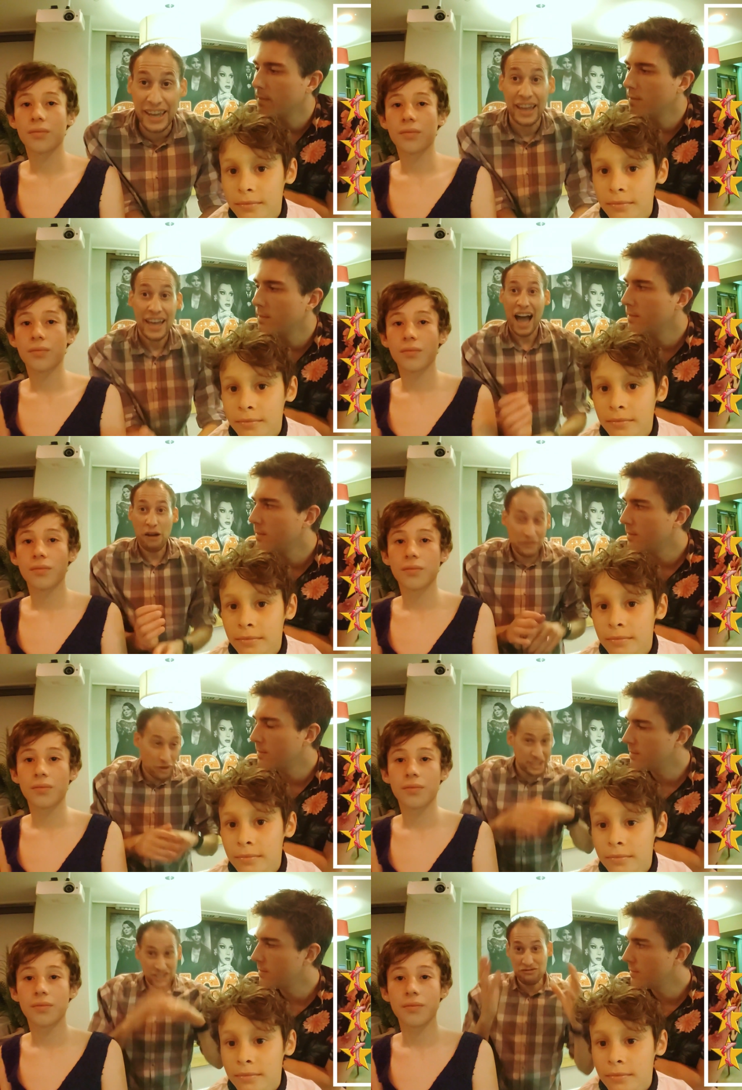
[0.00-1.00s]
Speaker 1: it, and we've
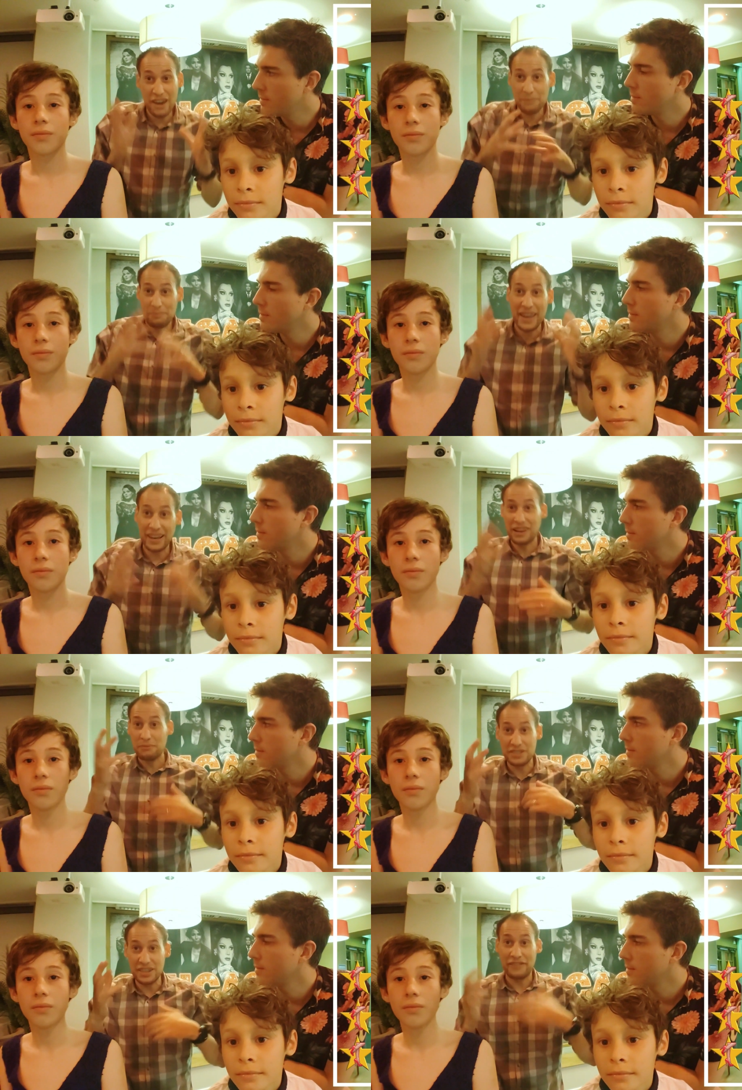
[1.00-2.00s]
got these great big
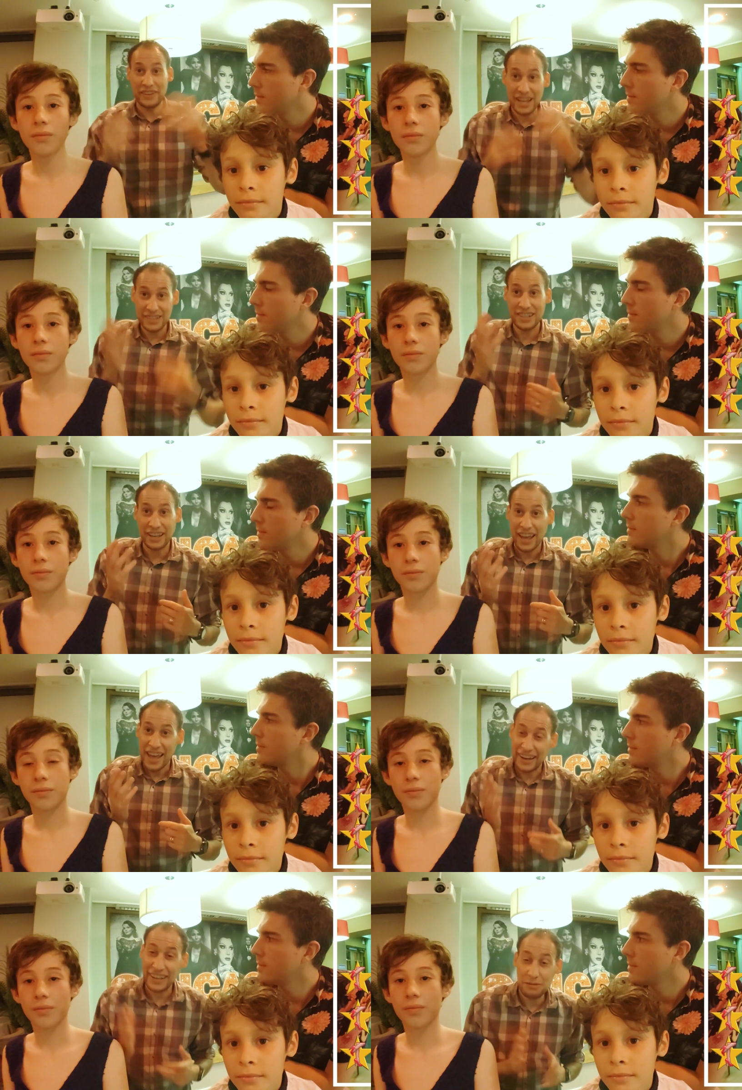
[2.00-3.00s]
numbers that are fantastic,
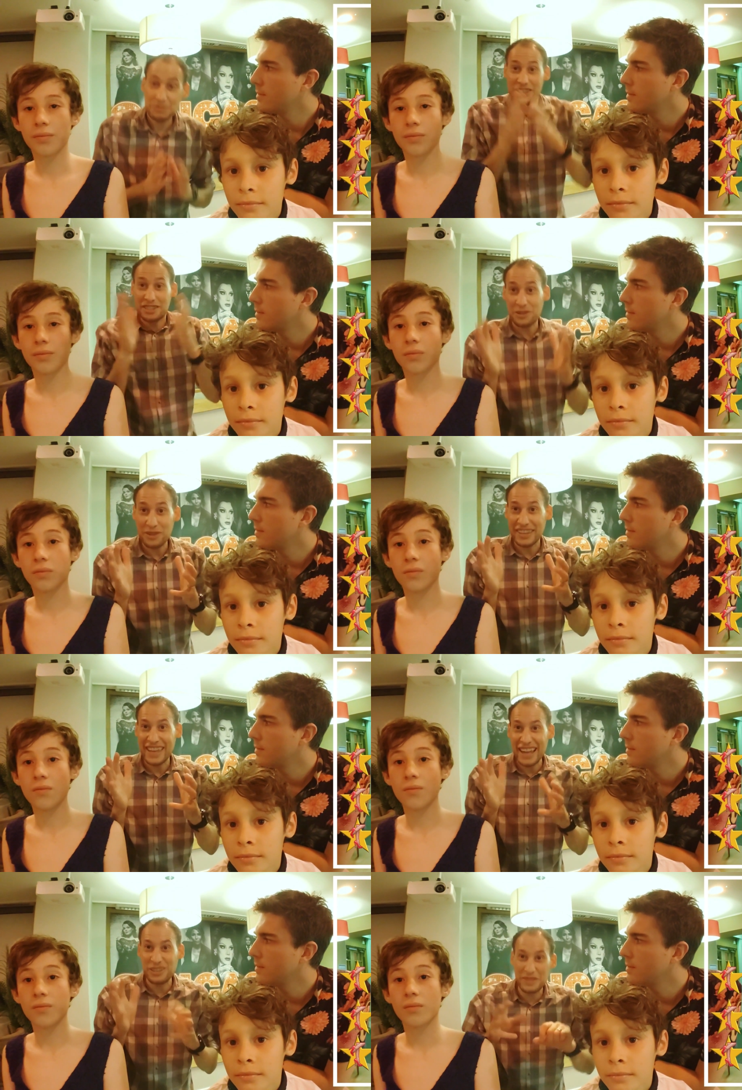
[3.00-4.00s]
and it comes to the two at
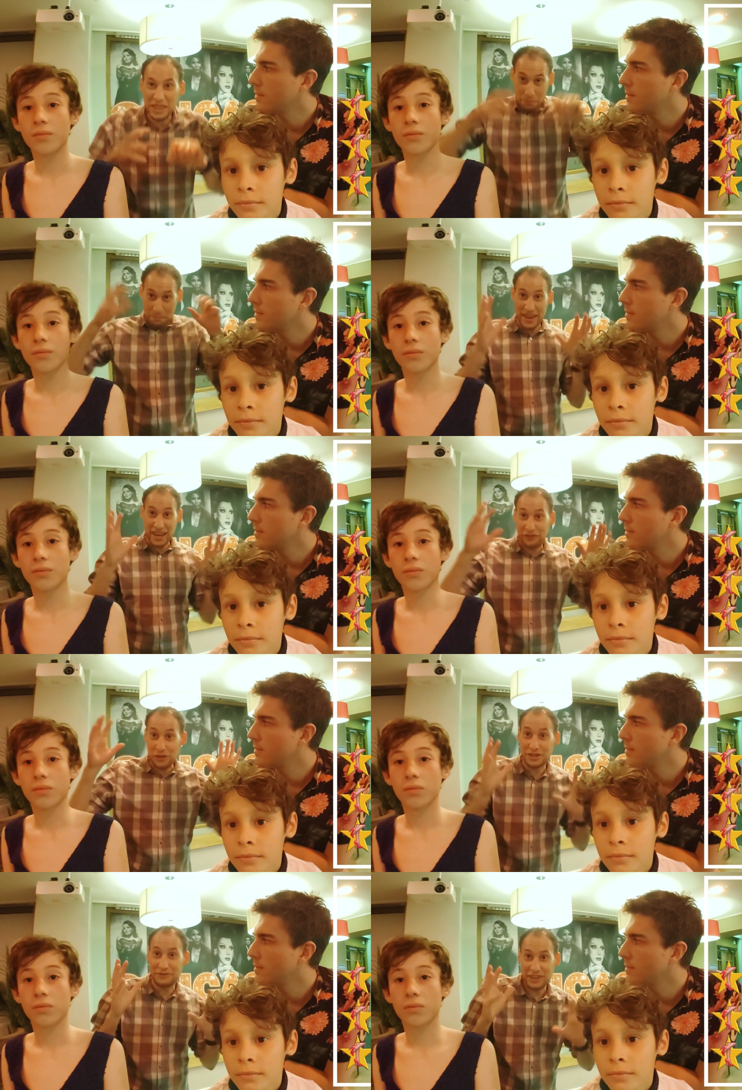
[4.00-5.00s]
the end with the big
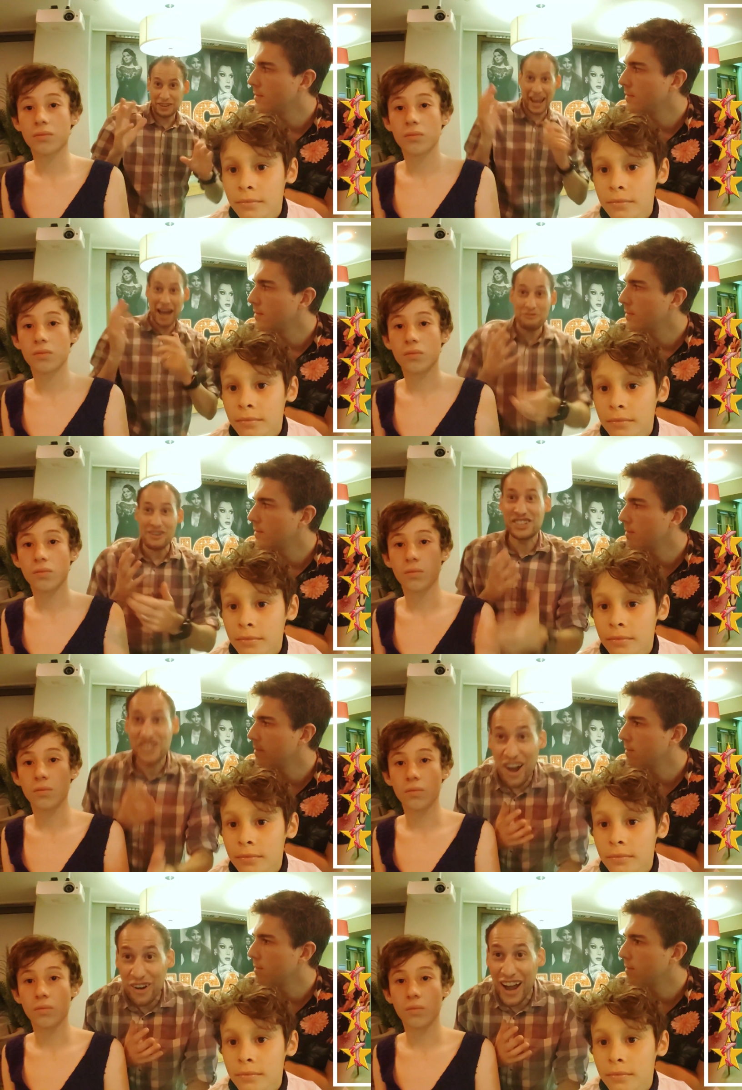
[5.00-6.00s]
vaudeville cabaret
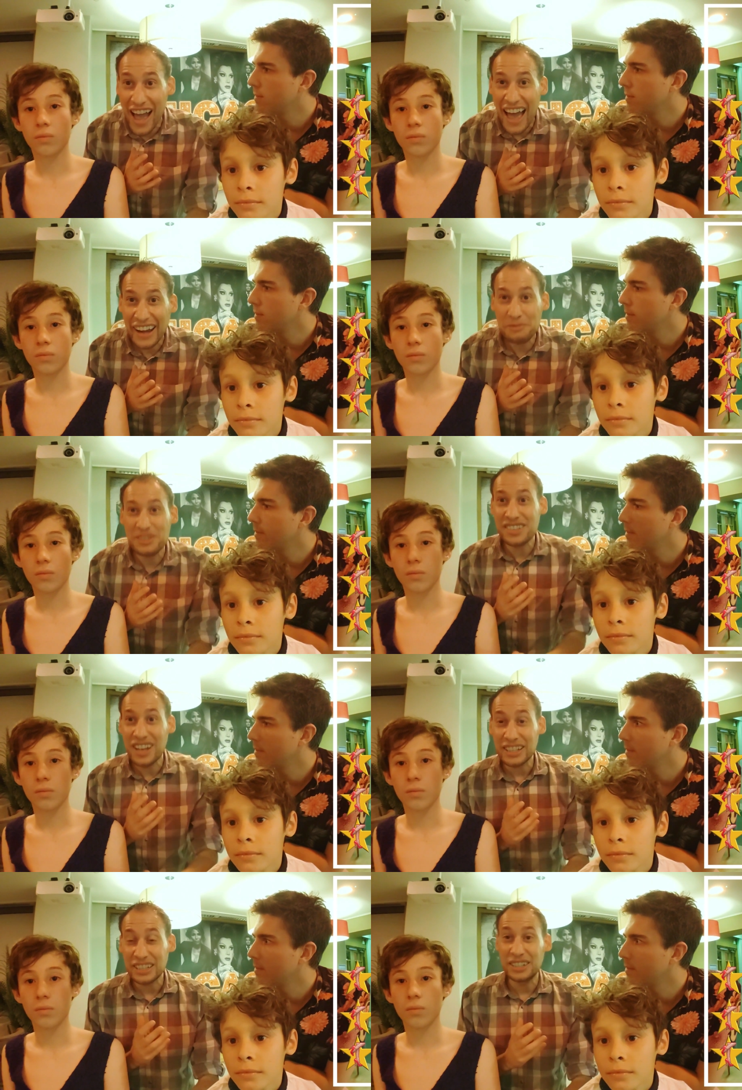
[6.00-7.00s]
show, and I'm just
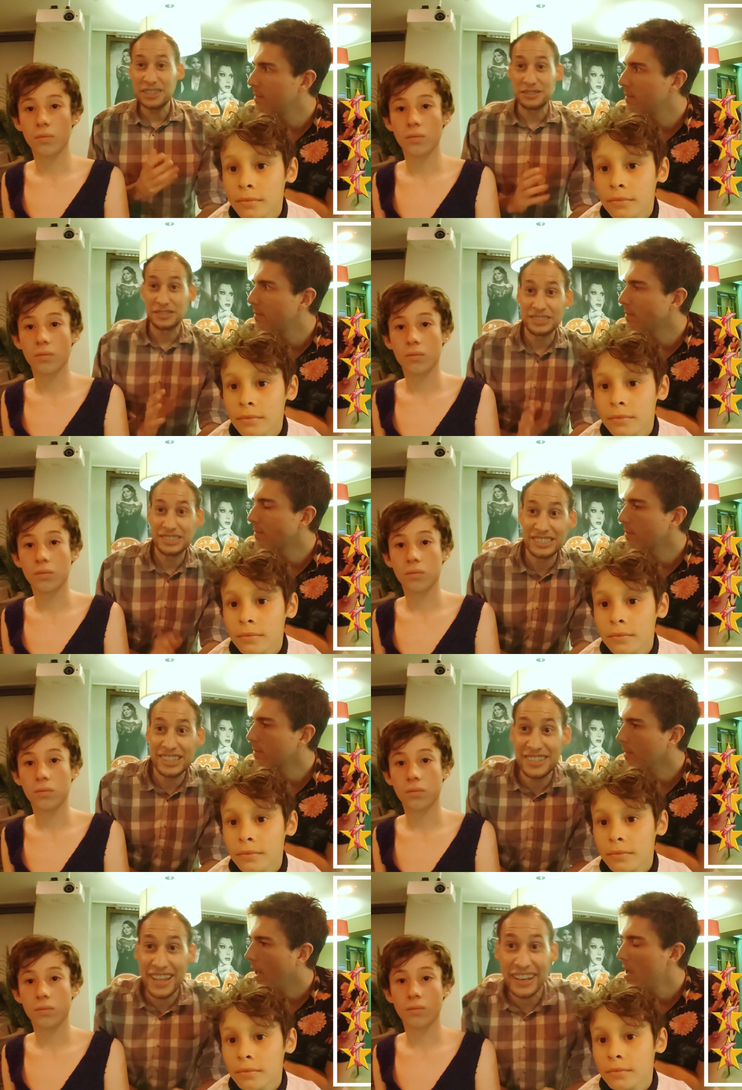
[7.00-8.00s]
like, oh,
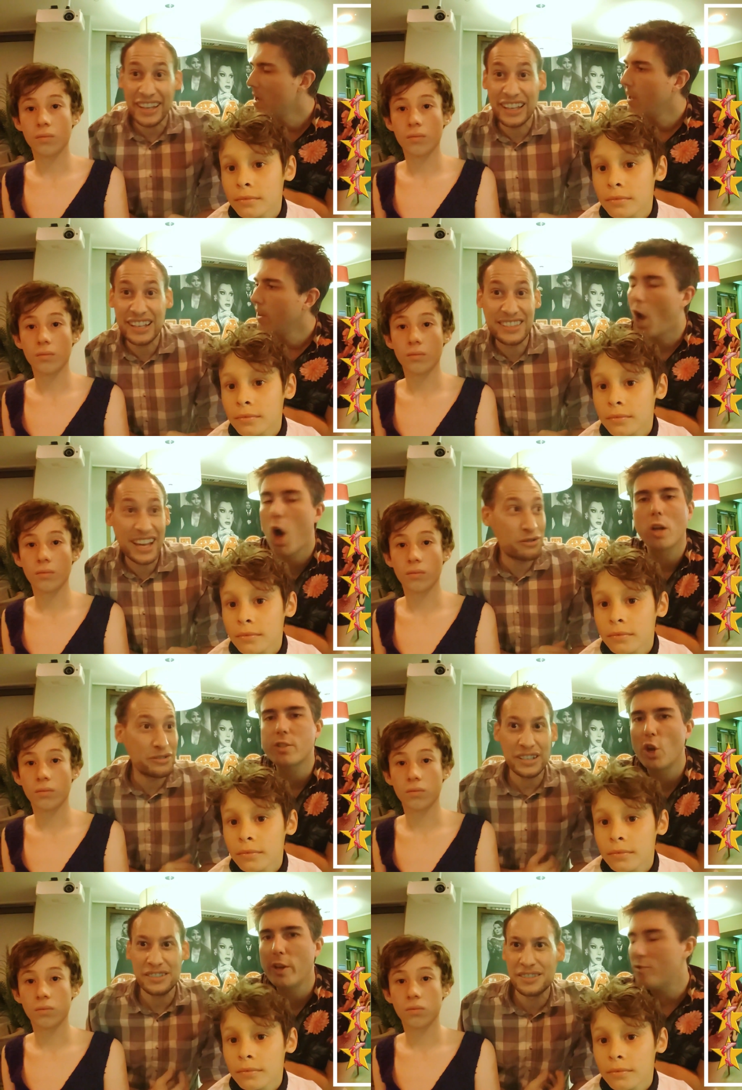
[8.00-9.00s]
is, is that it? Is the that,
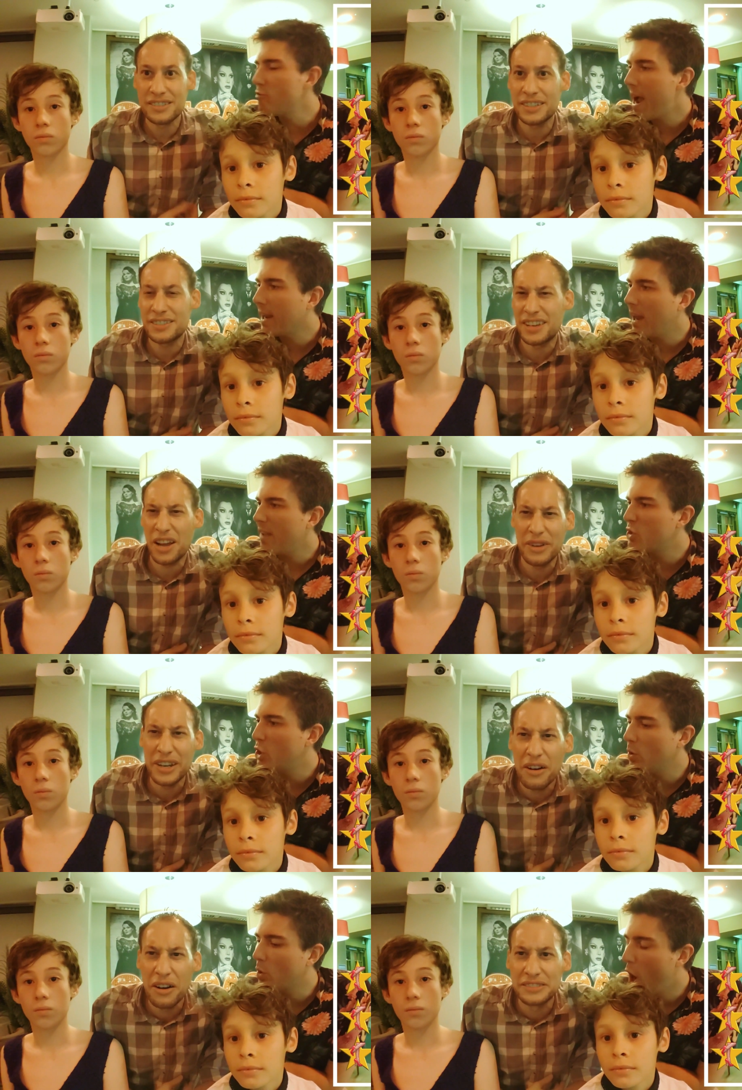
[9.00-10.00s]
hot honey rag
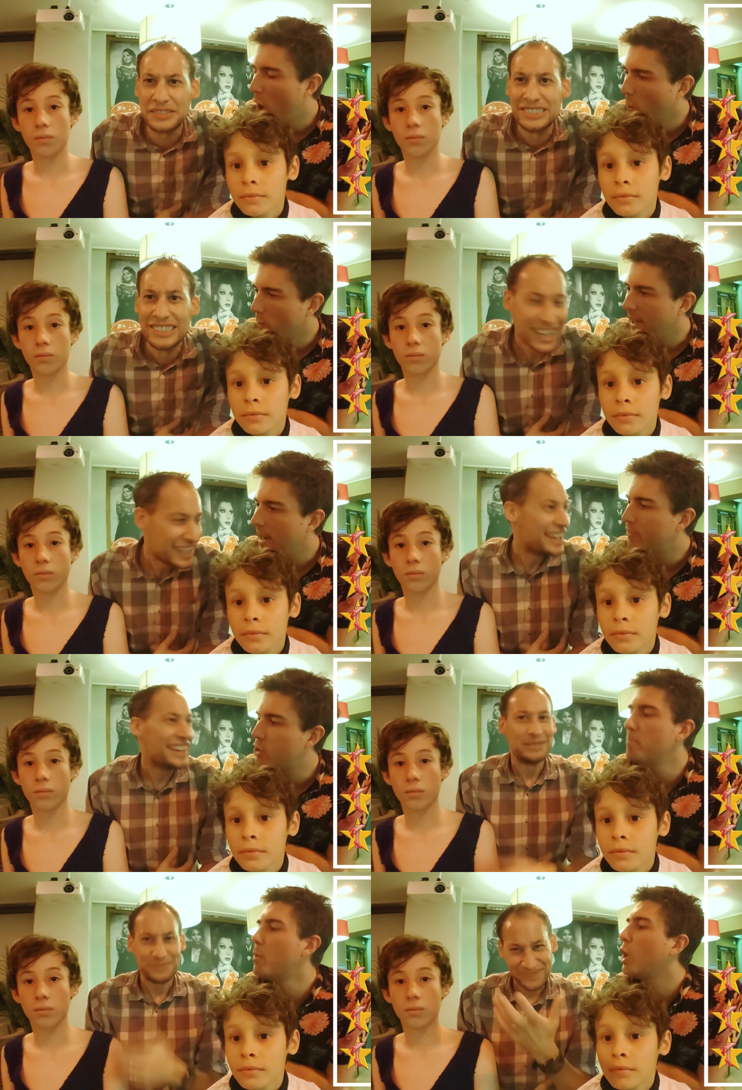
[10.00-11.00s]
left you on? cold,
Speaker 2: it
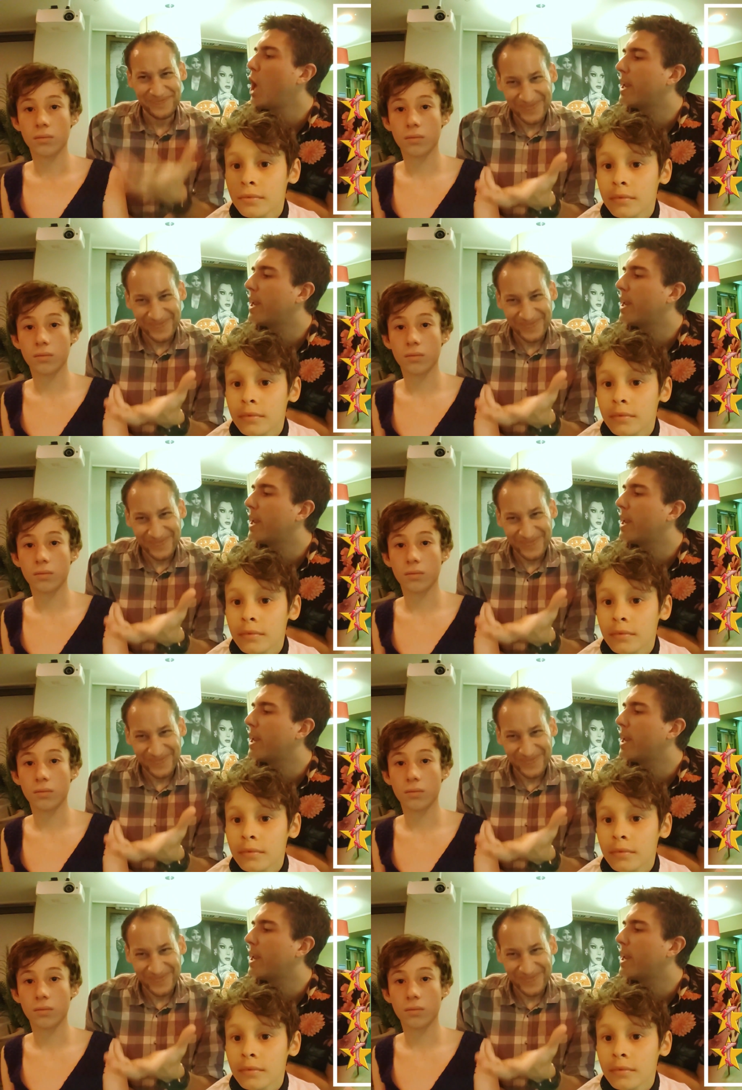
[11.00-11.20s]
left you more